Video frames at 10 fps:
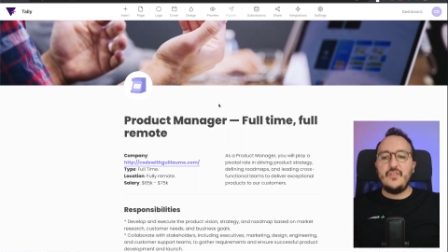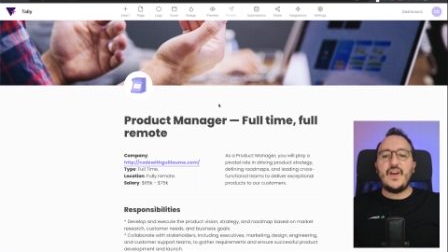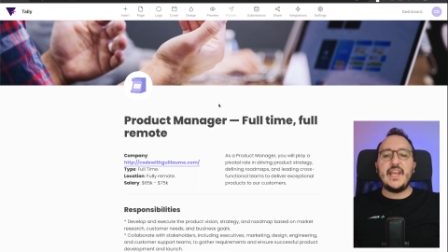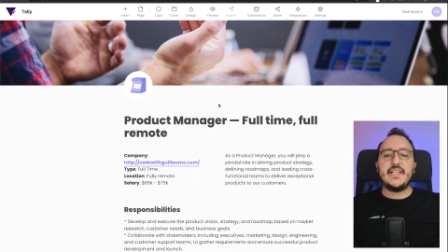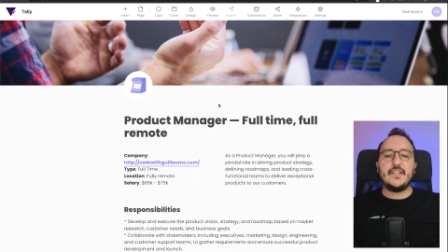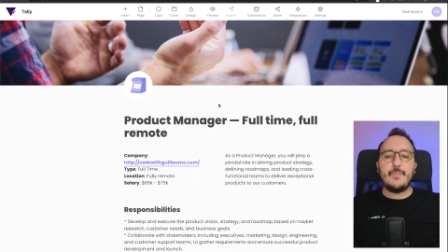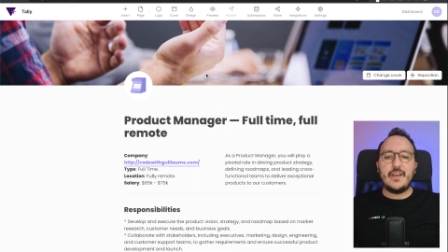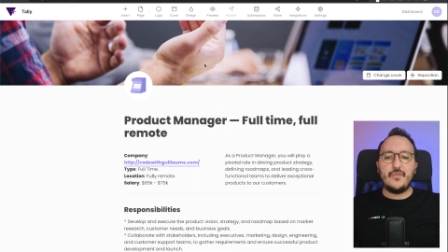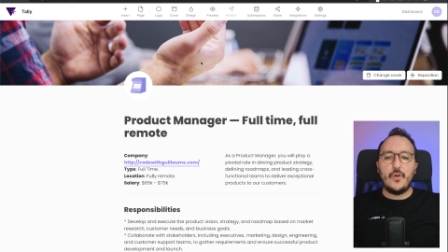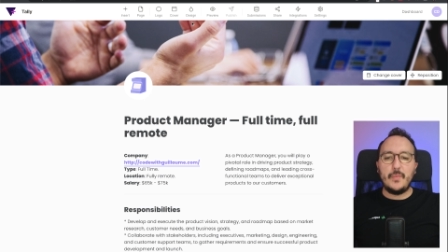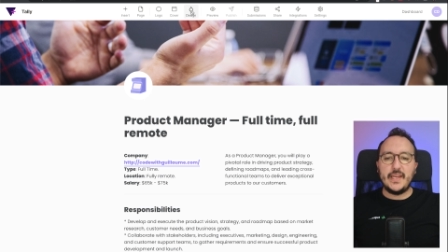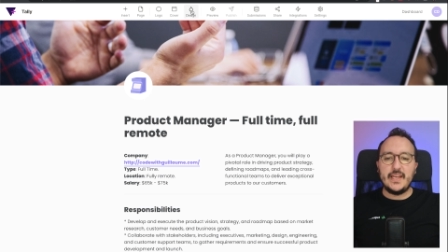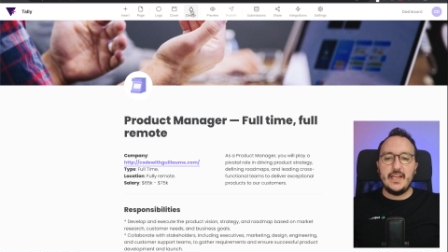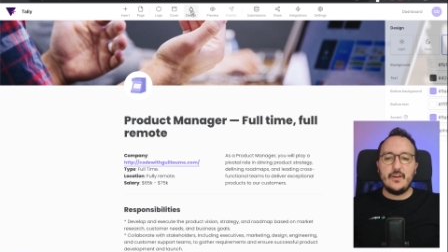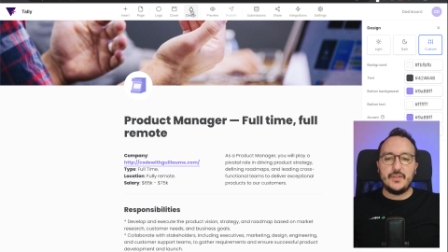If I edit my form and I
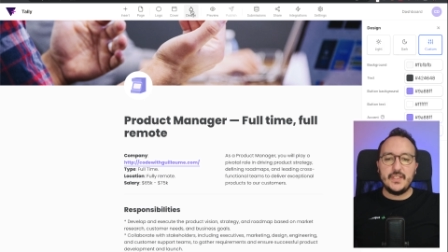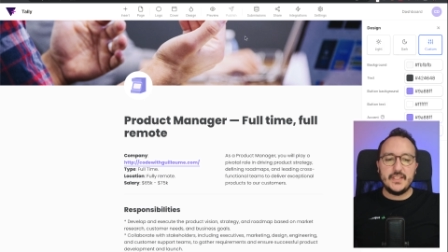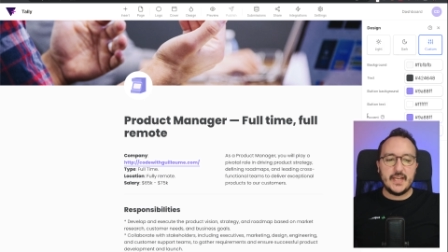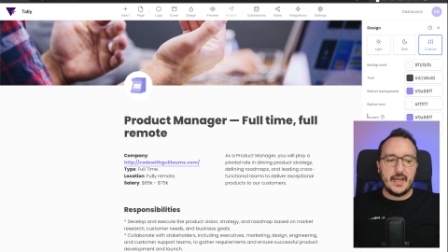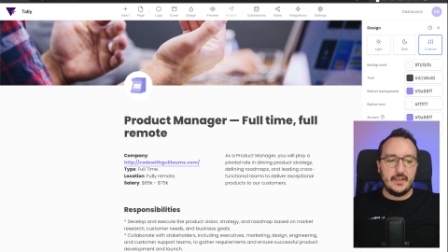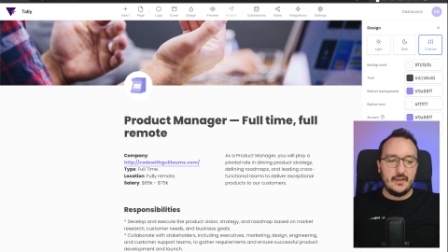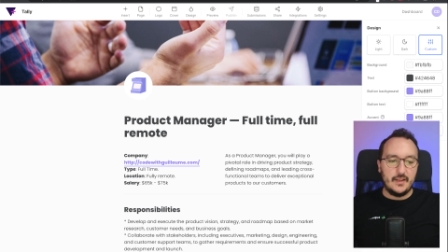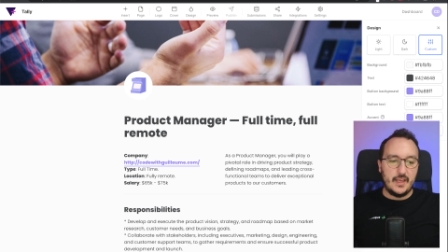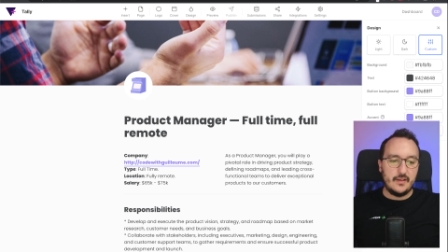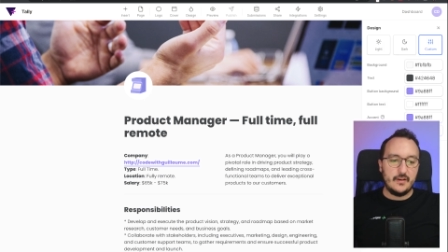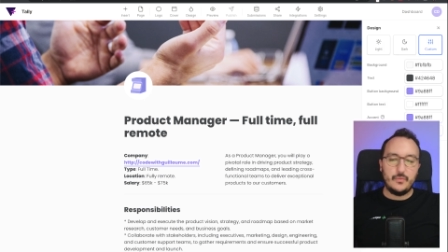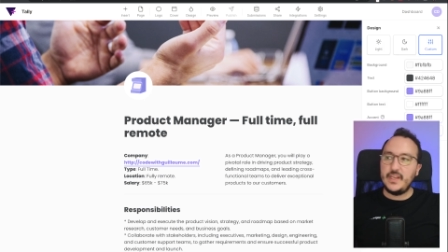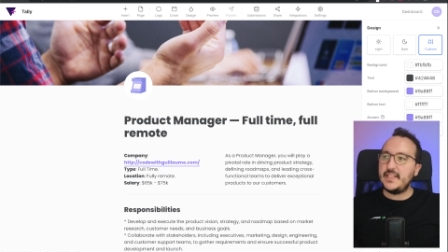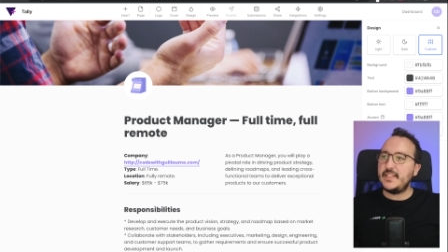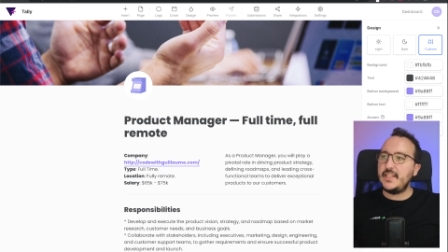click on design here, we
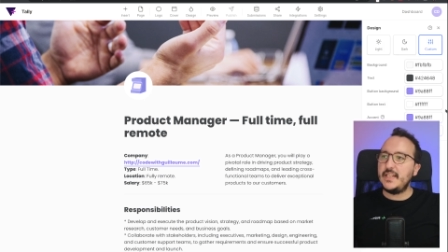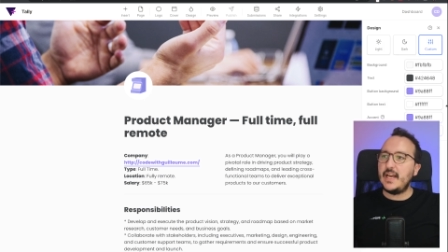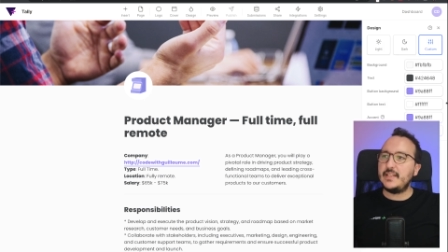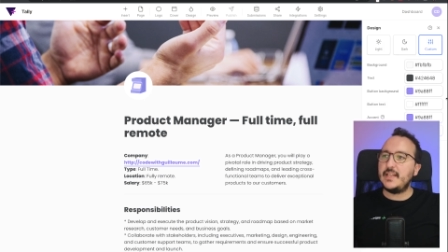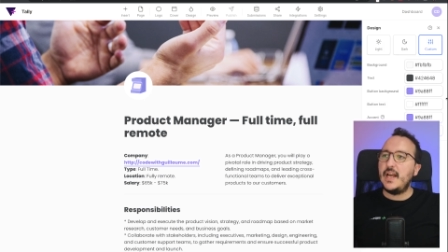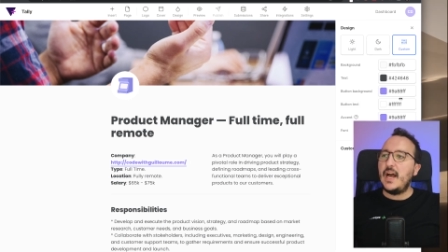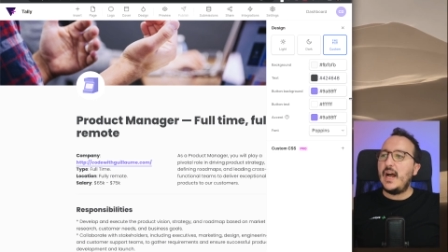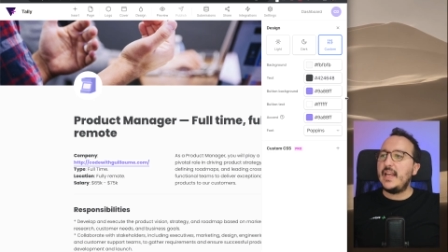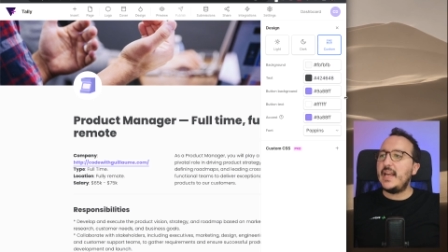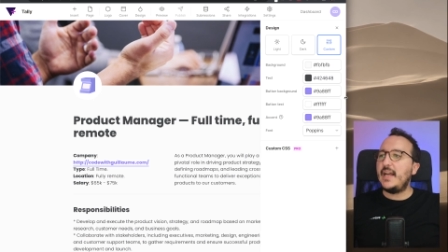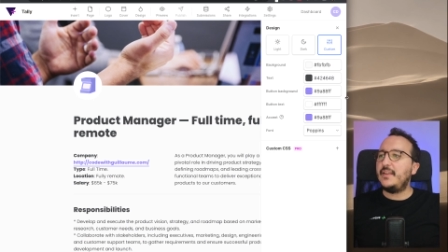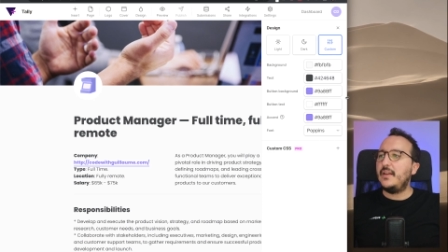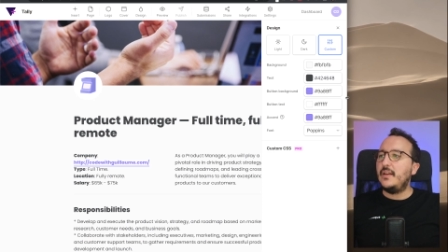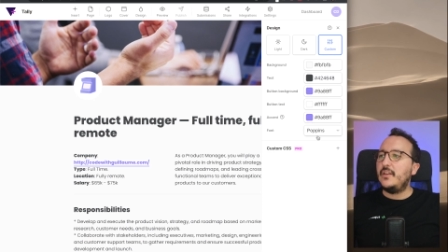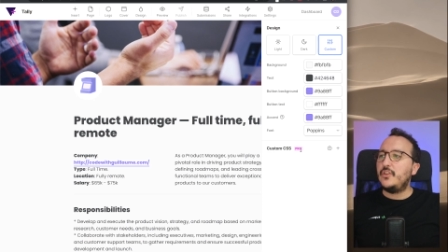can see that I got
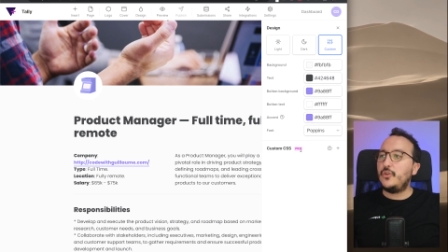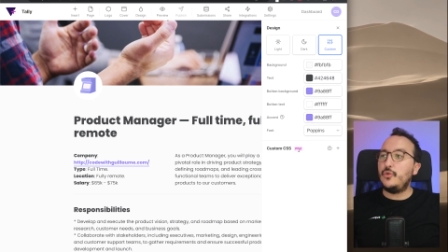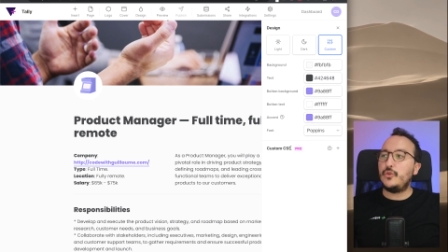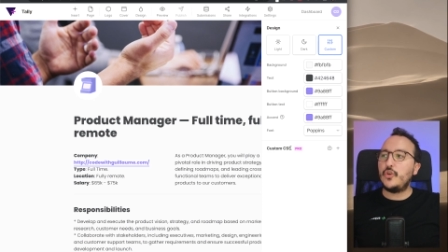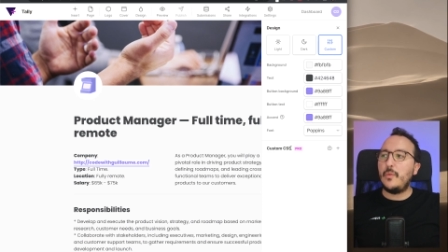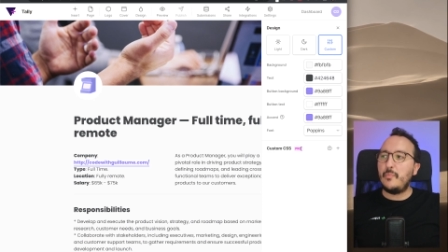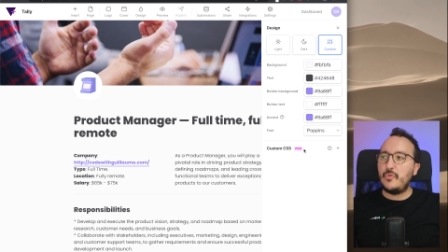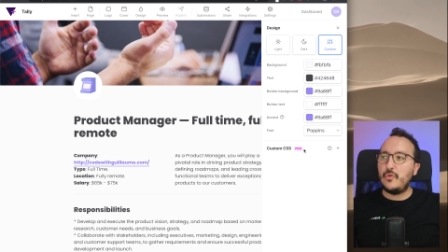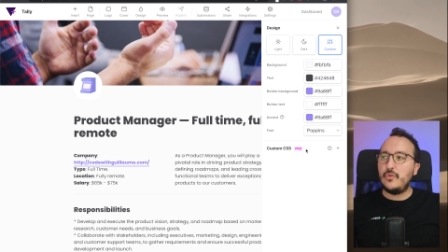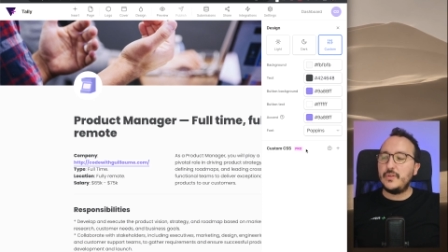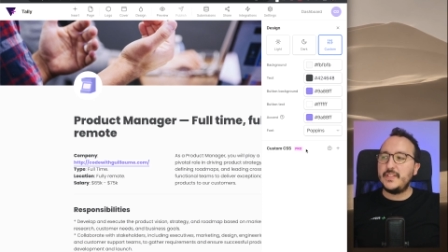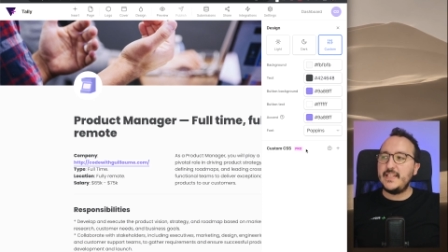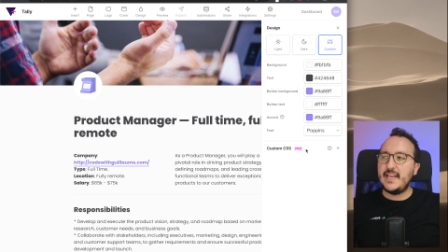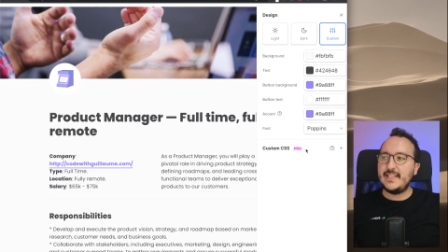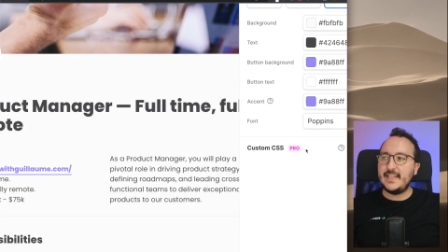Custom Pro
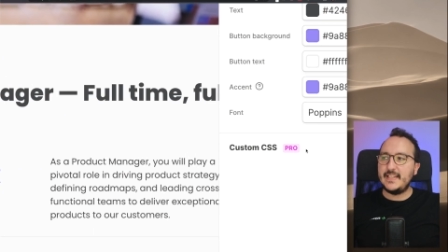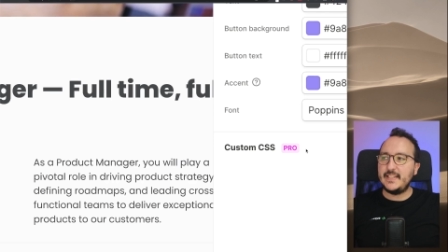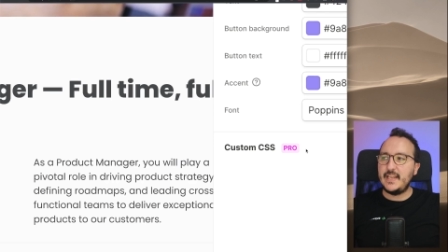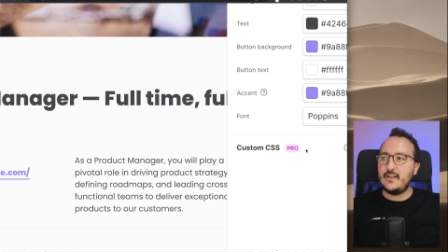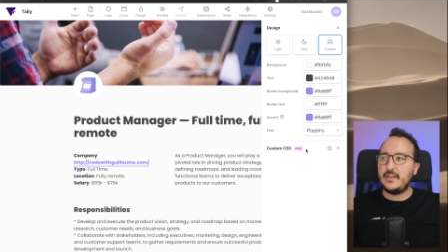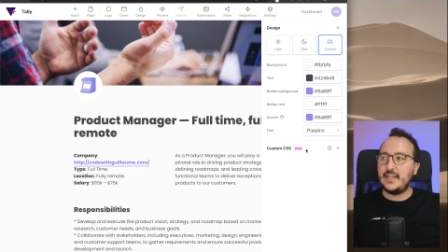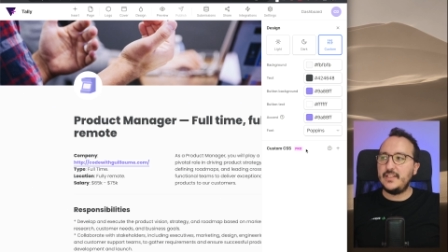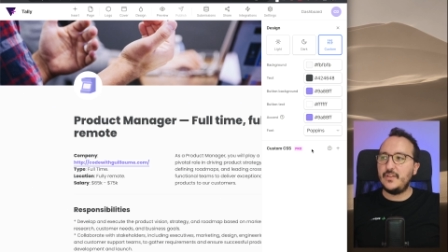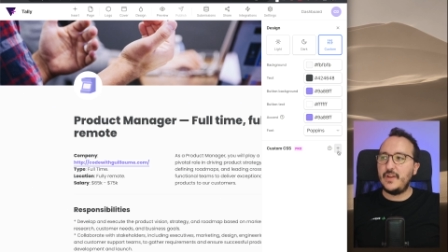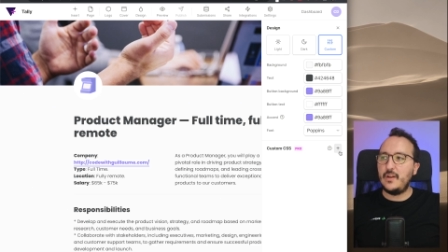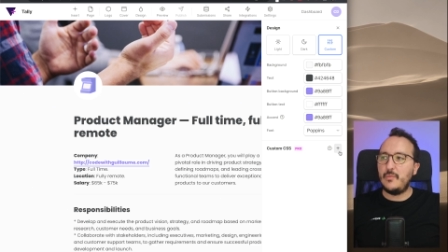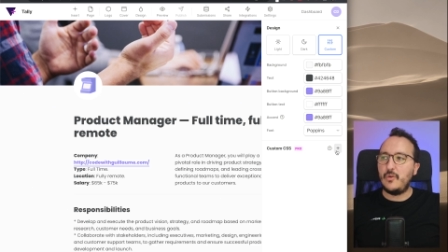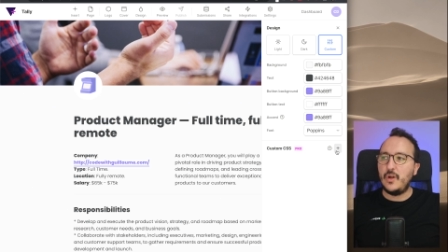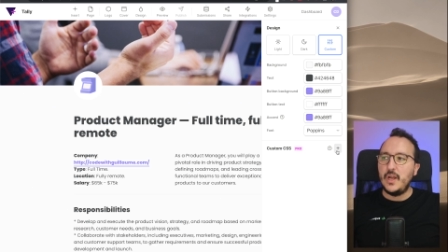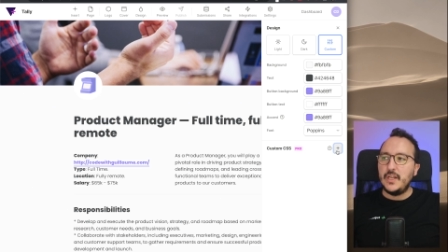CSS here that is available.